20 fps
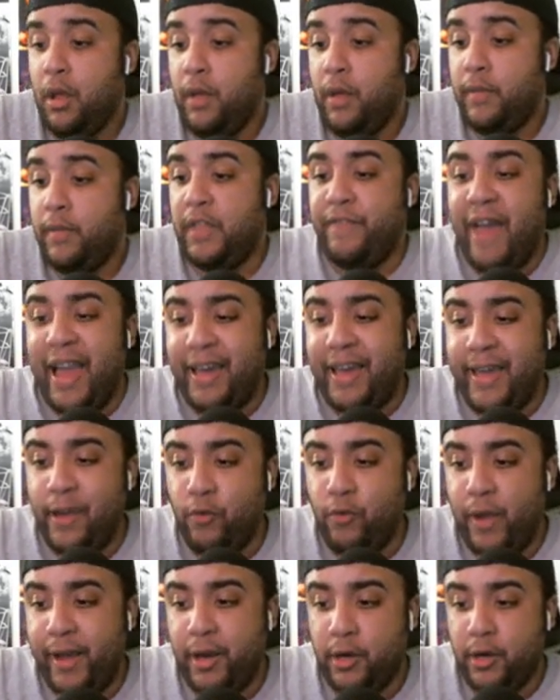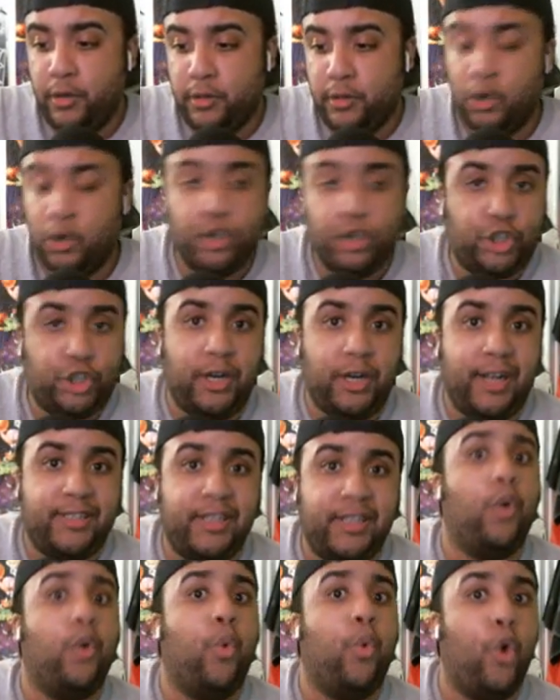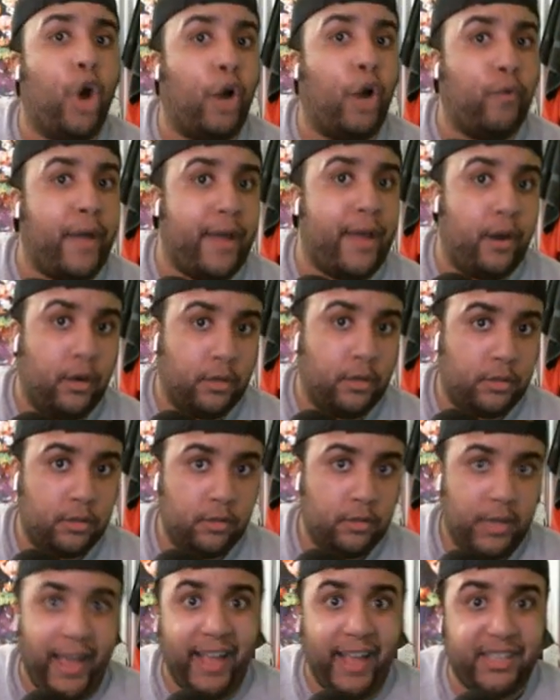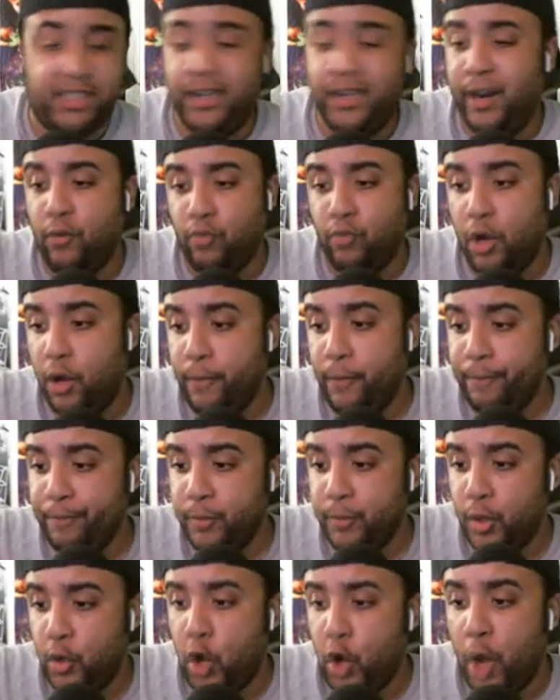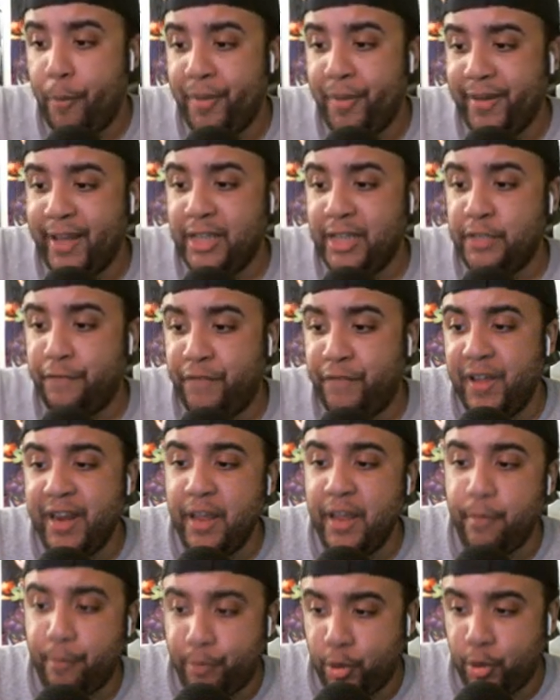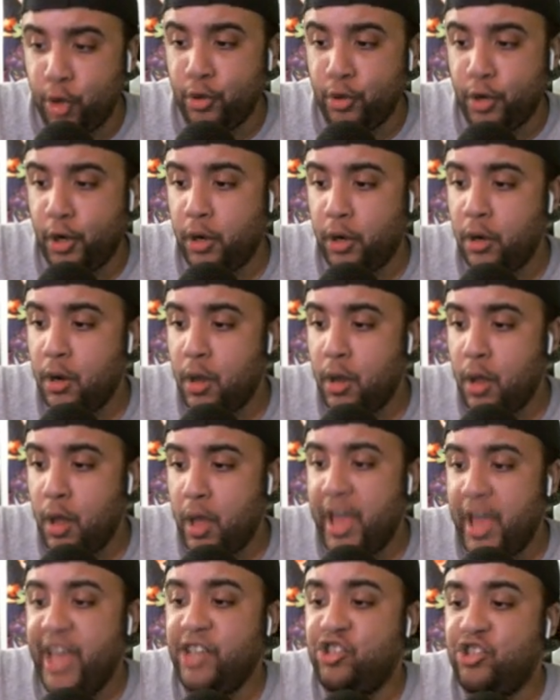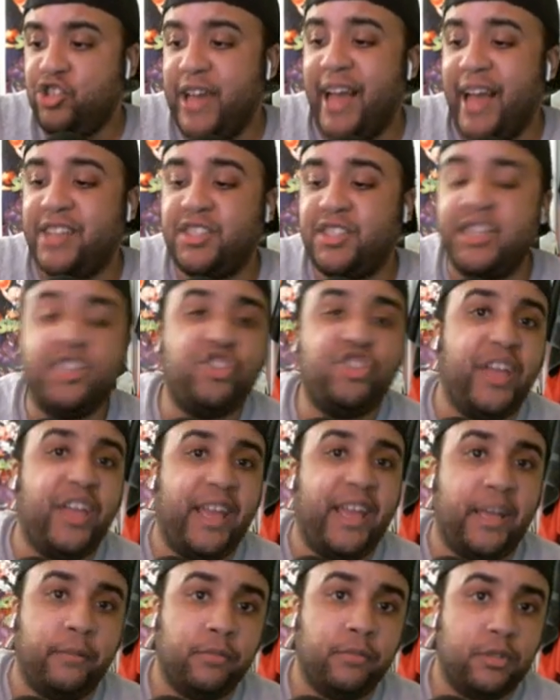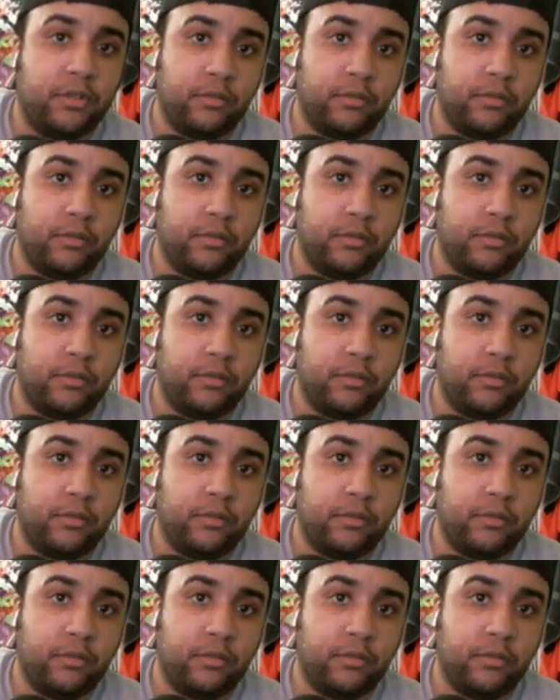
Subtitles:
The Viking Raiders, or should I say the War Raiders, Hanson and Rowe, go up against Vinny Bruner and Jackson James.